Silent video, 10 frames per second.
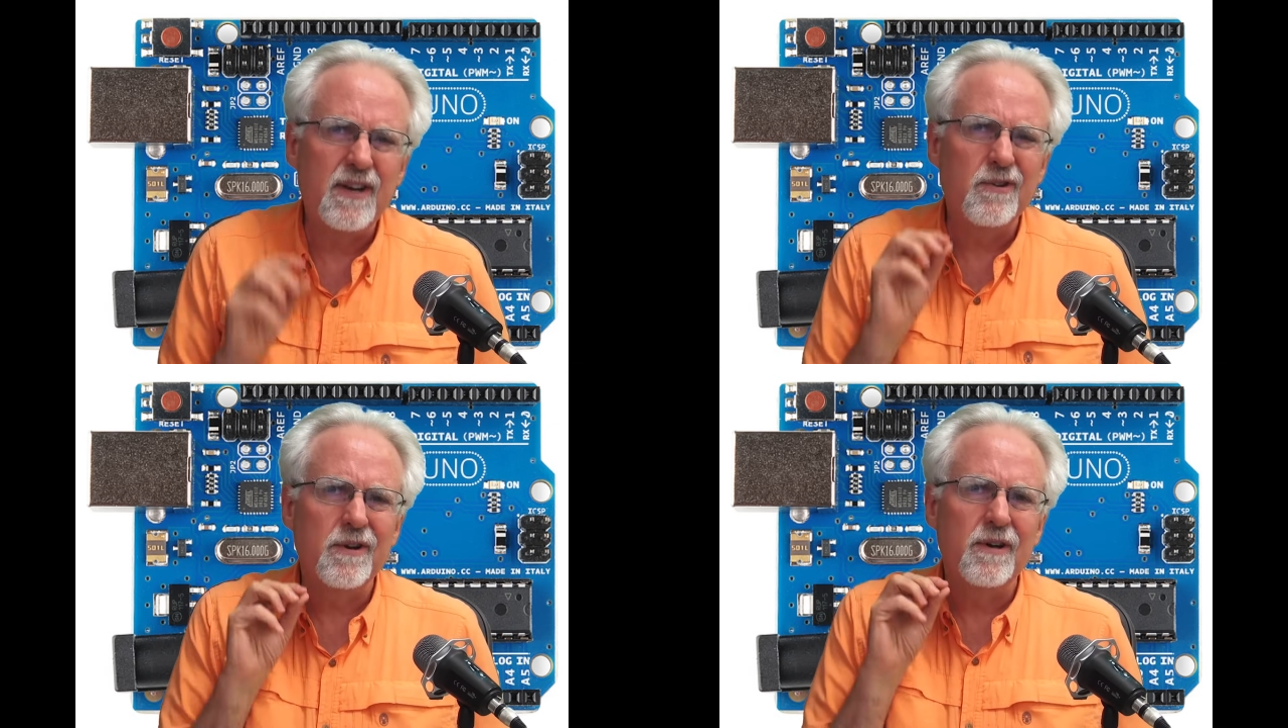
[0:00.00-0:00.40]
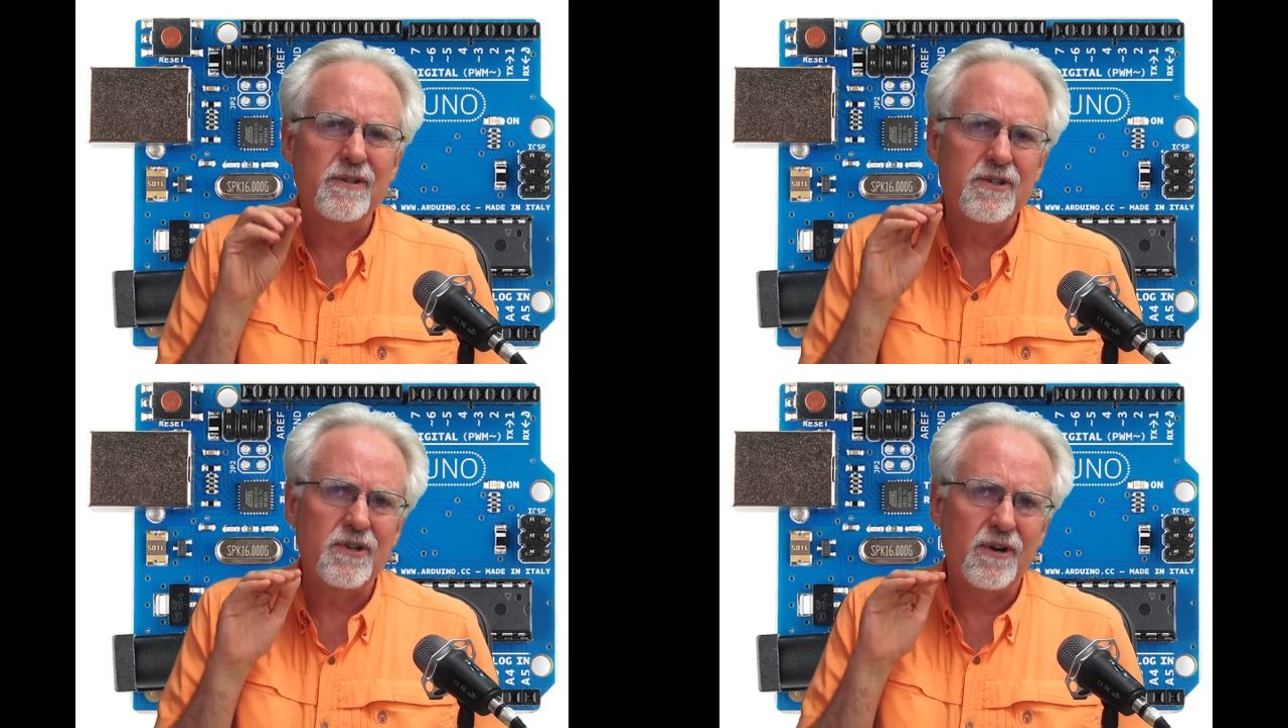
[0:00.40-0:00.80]
And you're going
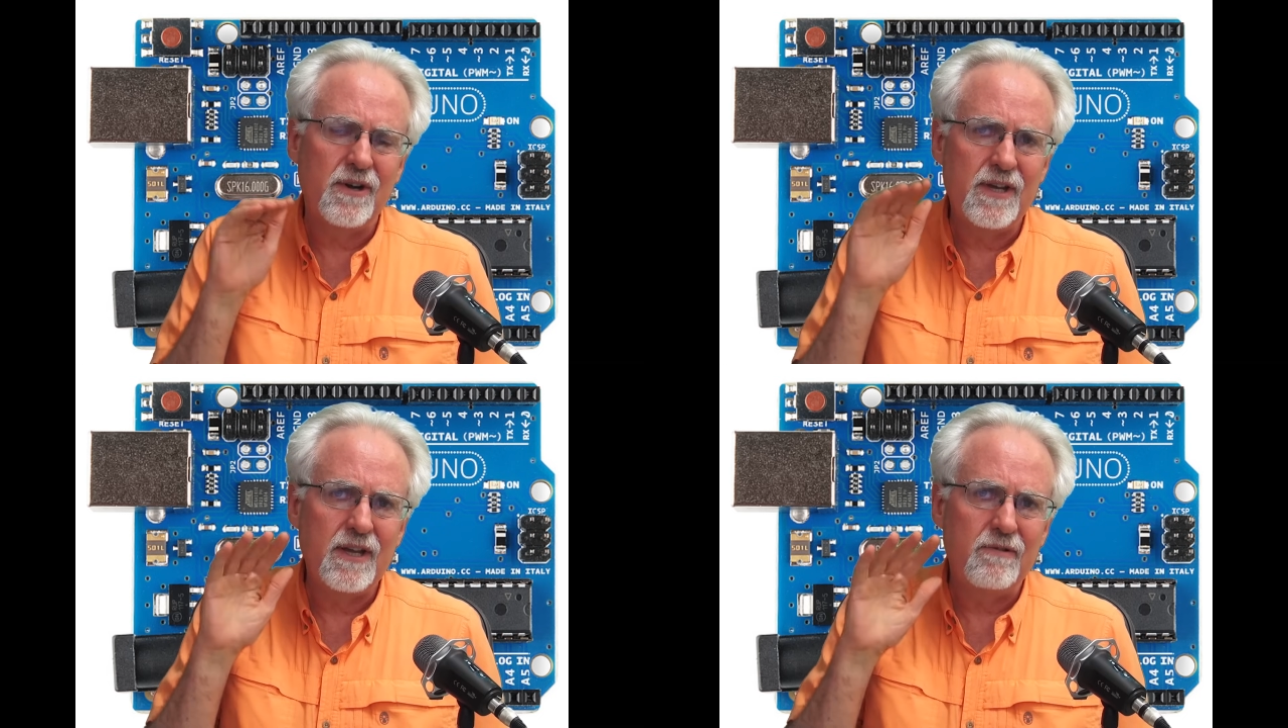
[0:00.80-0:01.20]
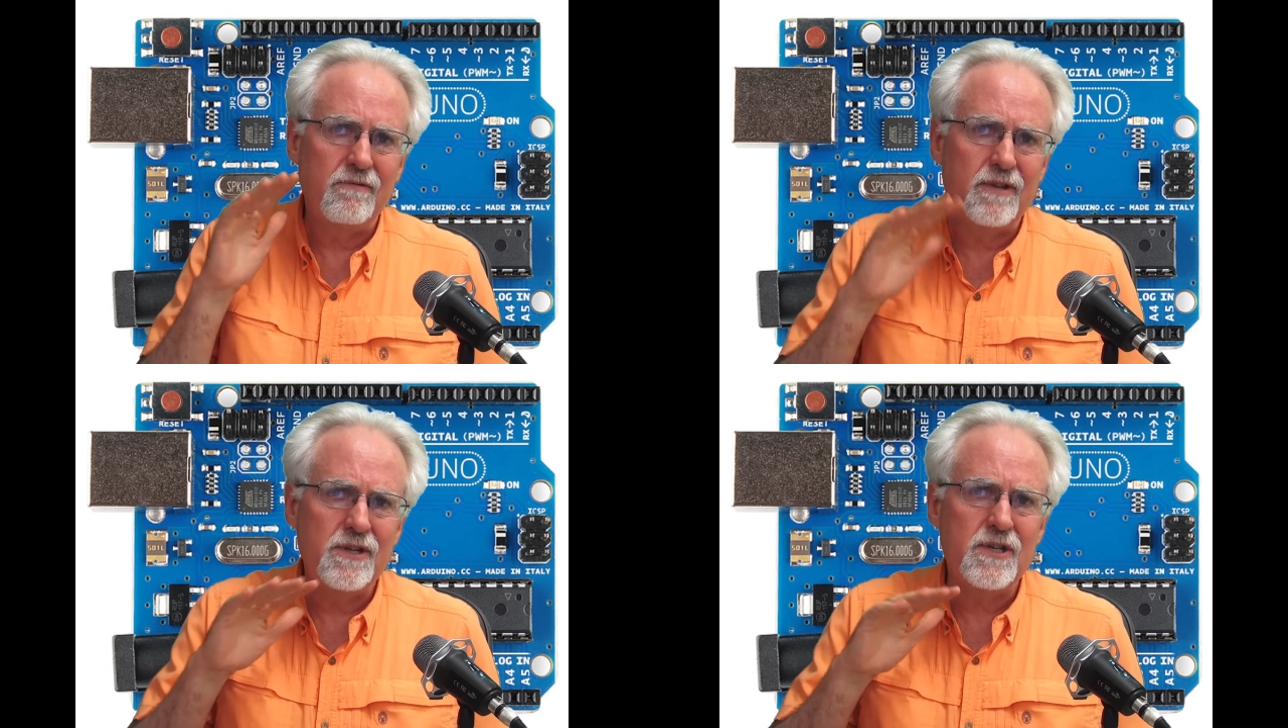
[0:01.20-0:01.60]
to start, again,
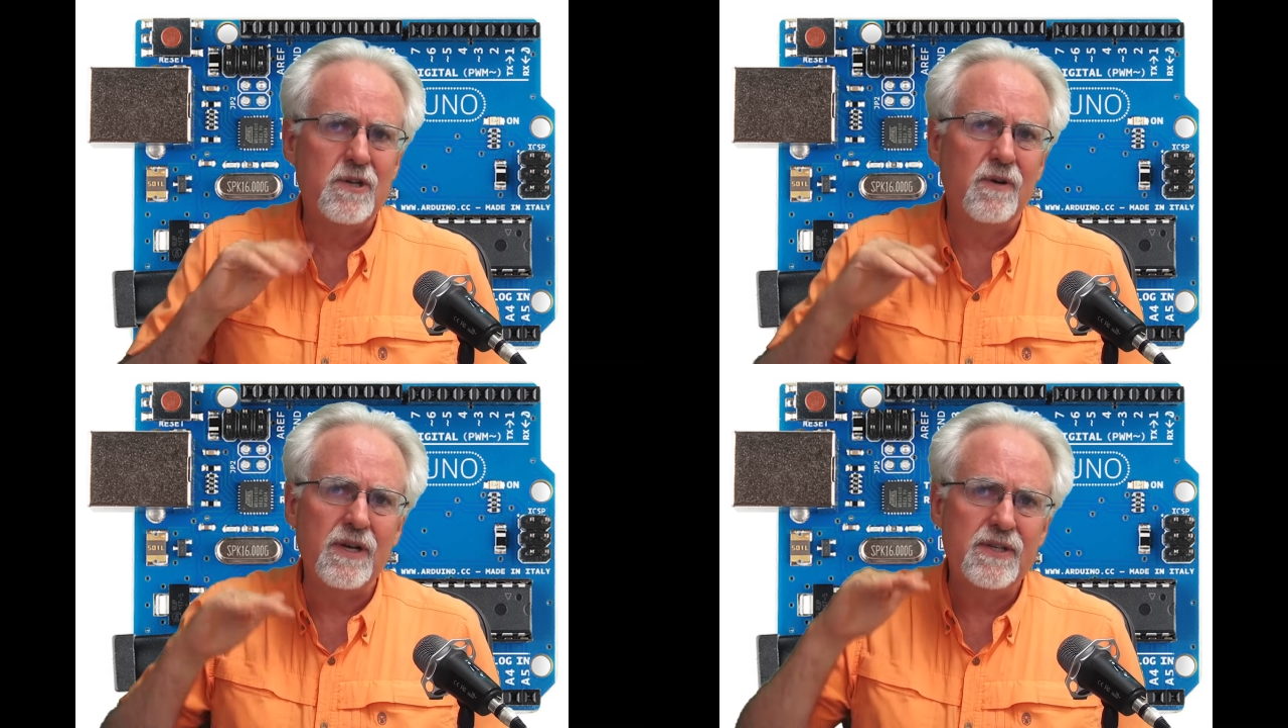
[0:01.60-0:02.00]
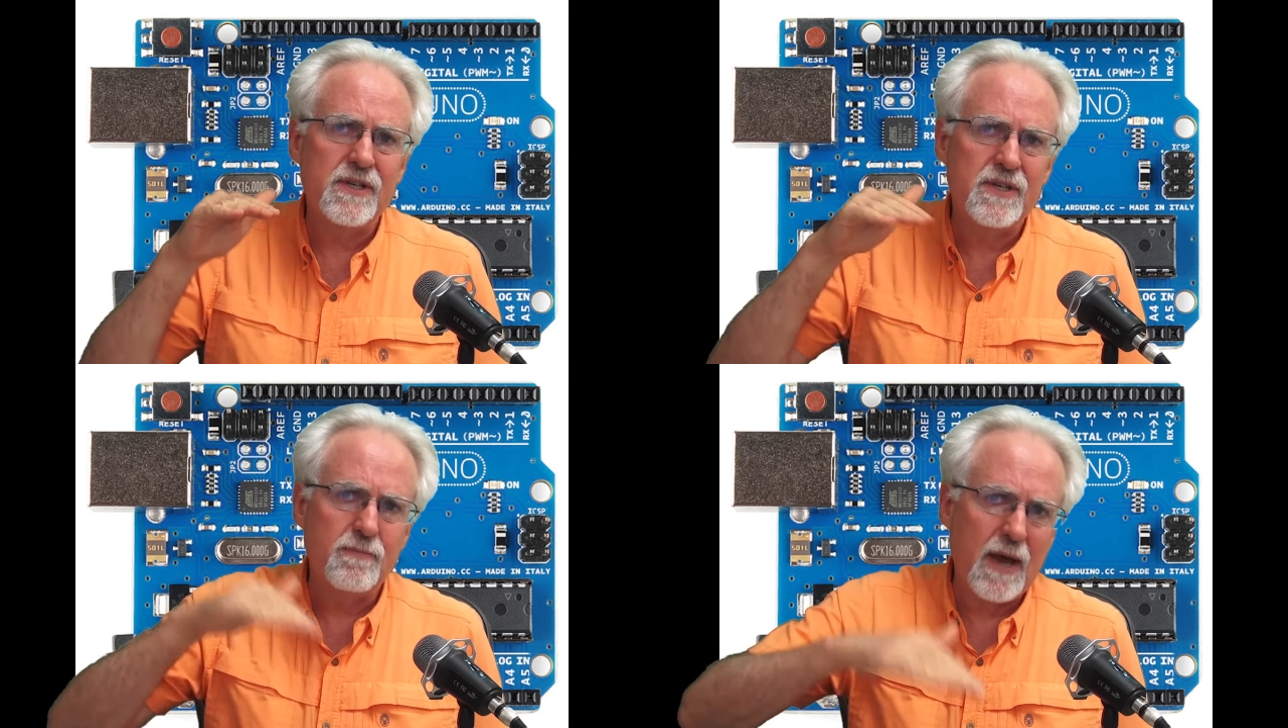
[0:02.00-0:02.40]
this series
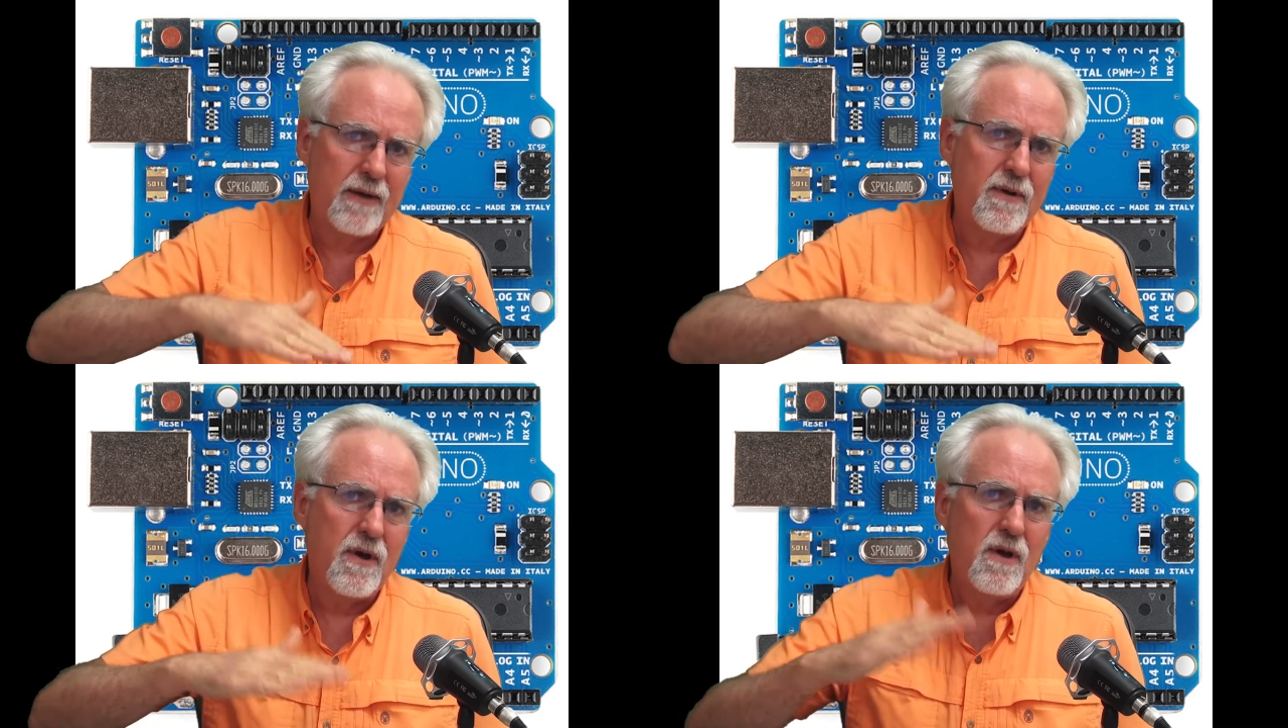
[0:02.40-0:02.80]
is about